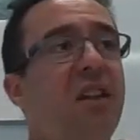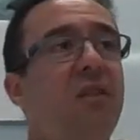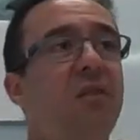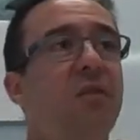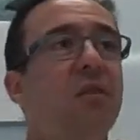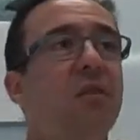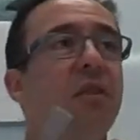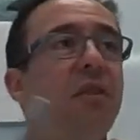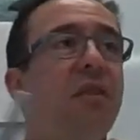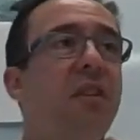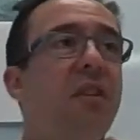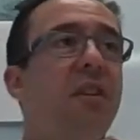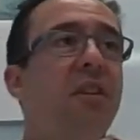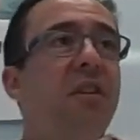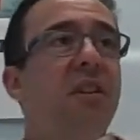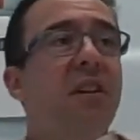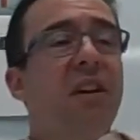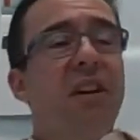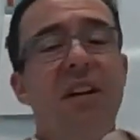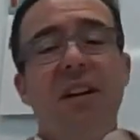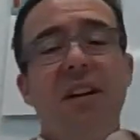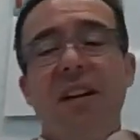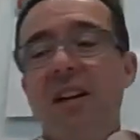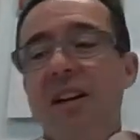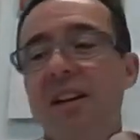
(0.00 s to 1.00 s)
You've got the
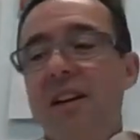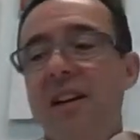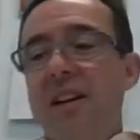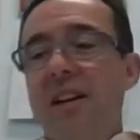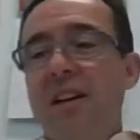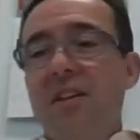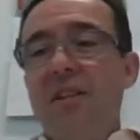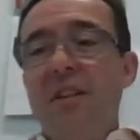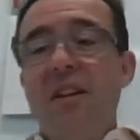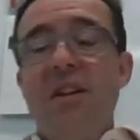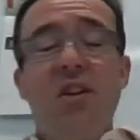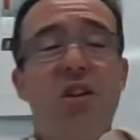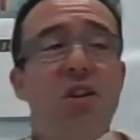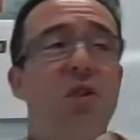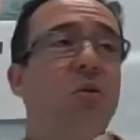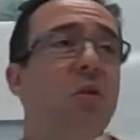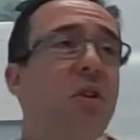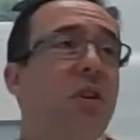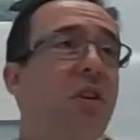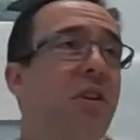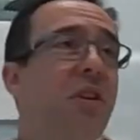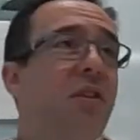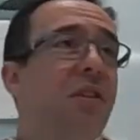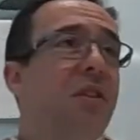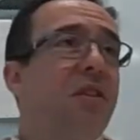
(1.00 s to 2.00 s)
uh, the
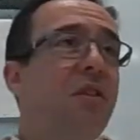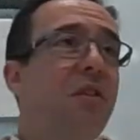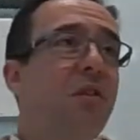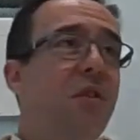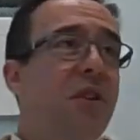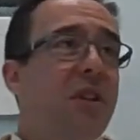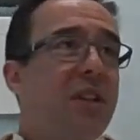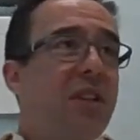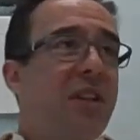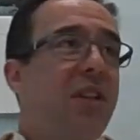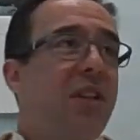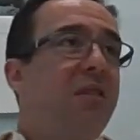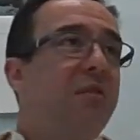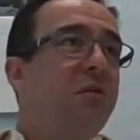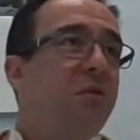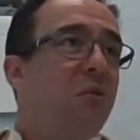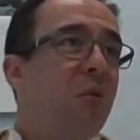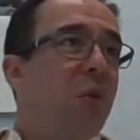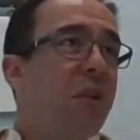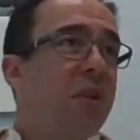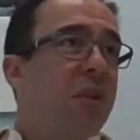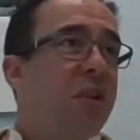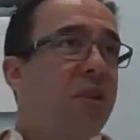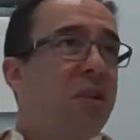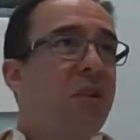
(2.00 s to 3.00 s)
issuer that obviously
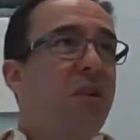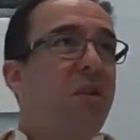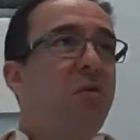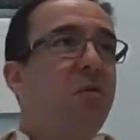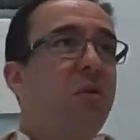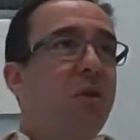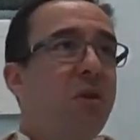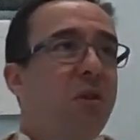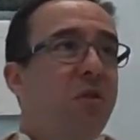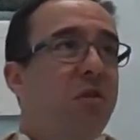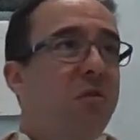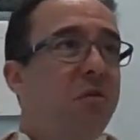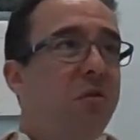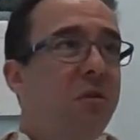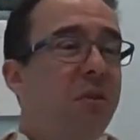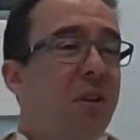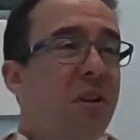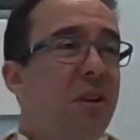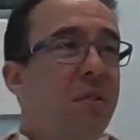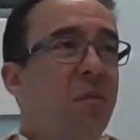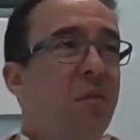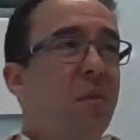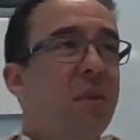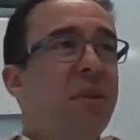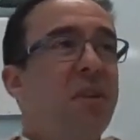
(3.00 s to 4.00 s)
wants you to
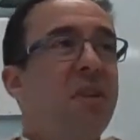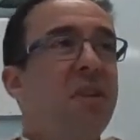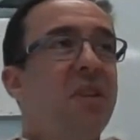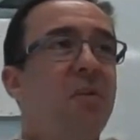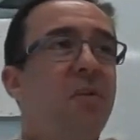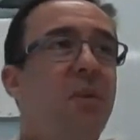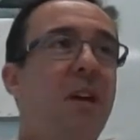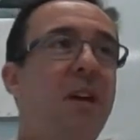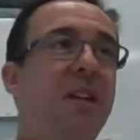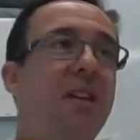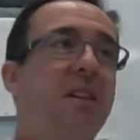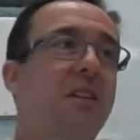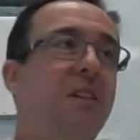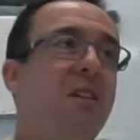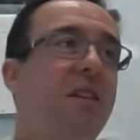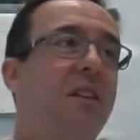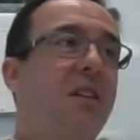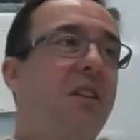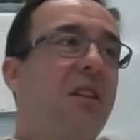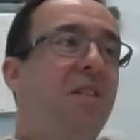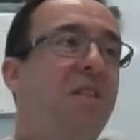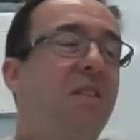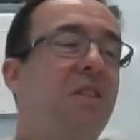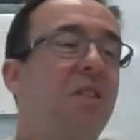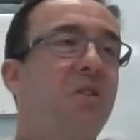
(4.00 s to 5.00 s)
participate in
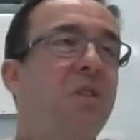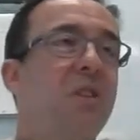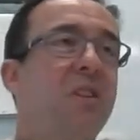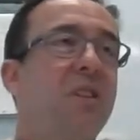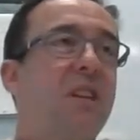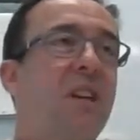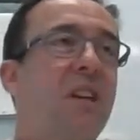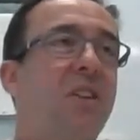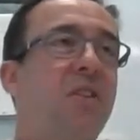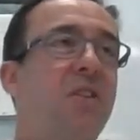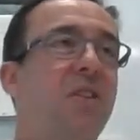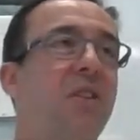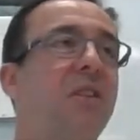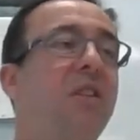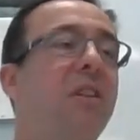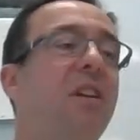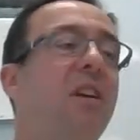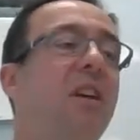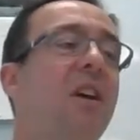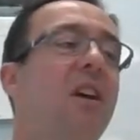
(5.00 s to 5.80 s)
the in the transaction.